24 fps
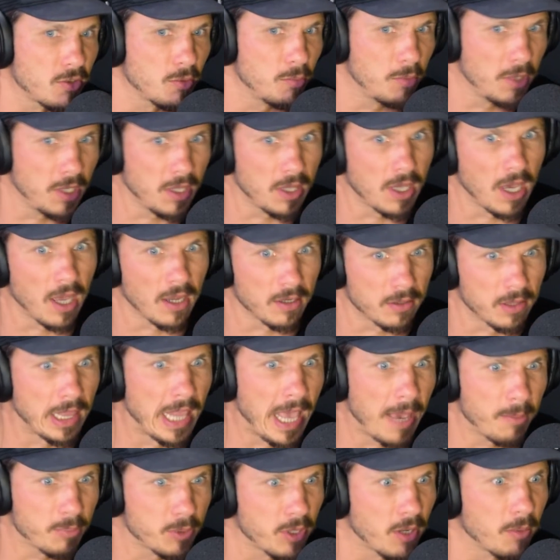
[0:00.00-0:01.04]
to be that
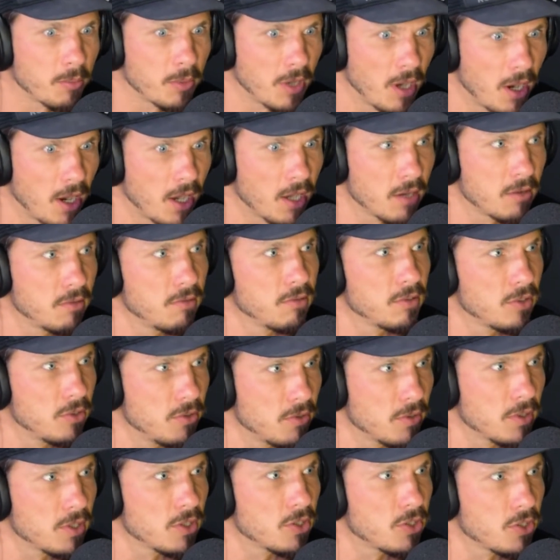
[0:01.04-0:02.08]
laptop guy who's
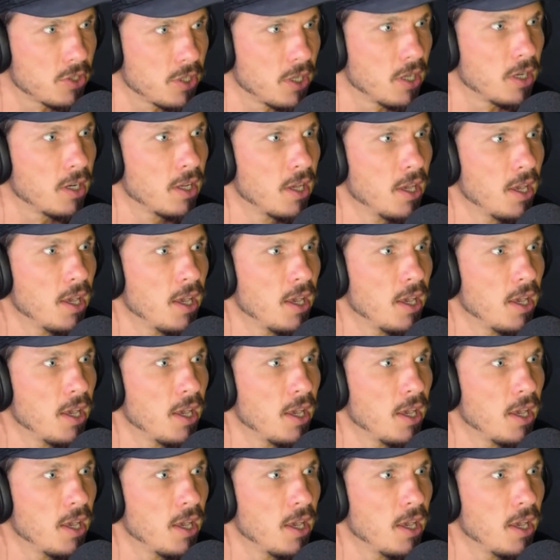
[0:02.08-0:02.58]
doing this shit